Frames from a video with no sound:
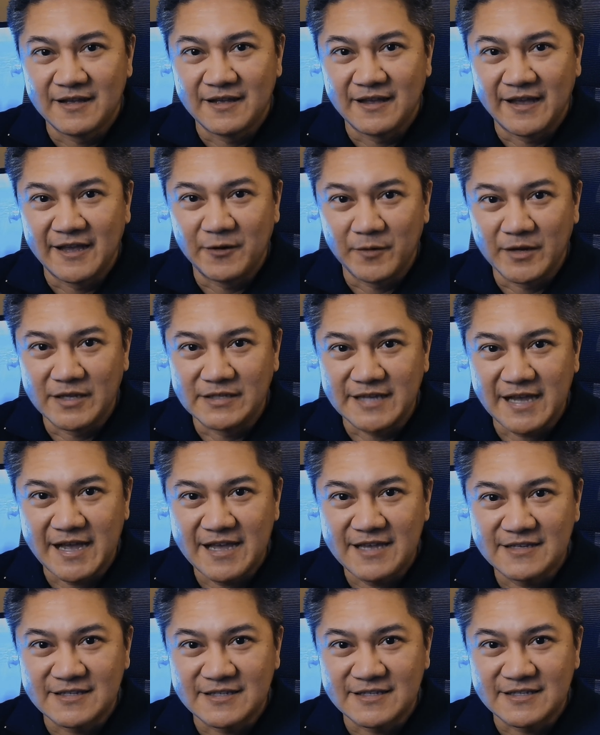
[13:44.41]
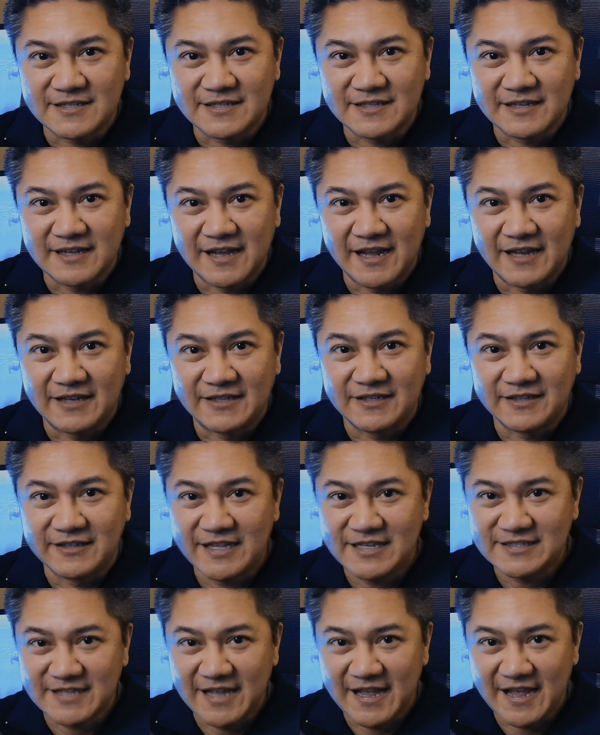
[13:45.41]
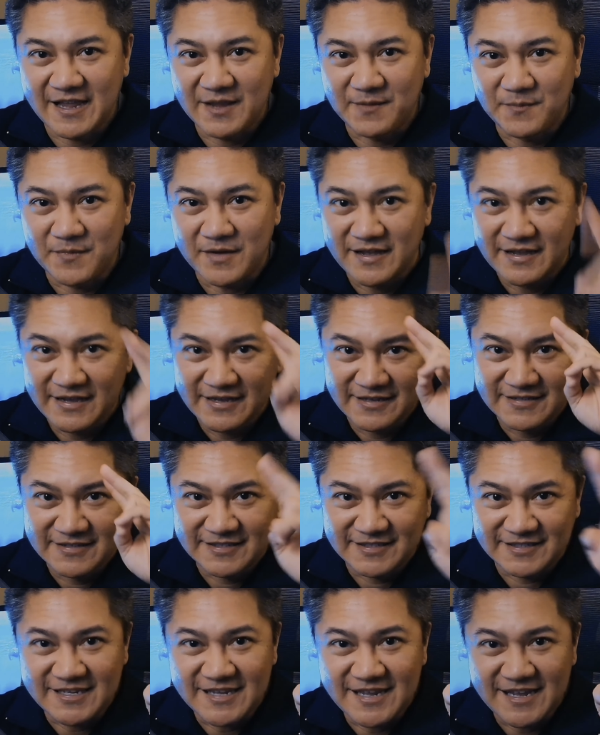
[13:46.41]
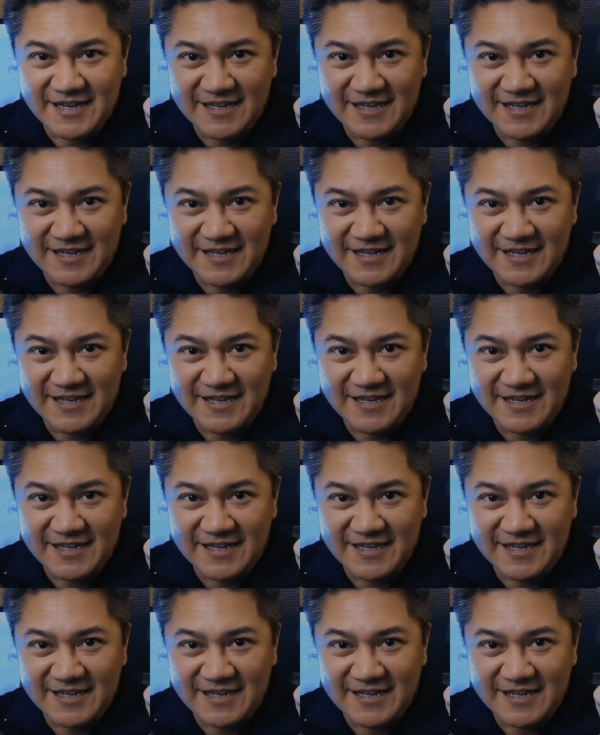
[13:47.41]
Anyways, guys, until next time, see ya.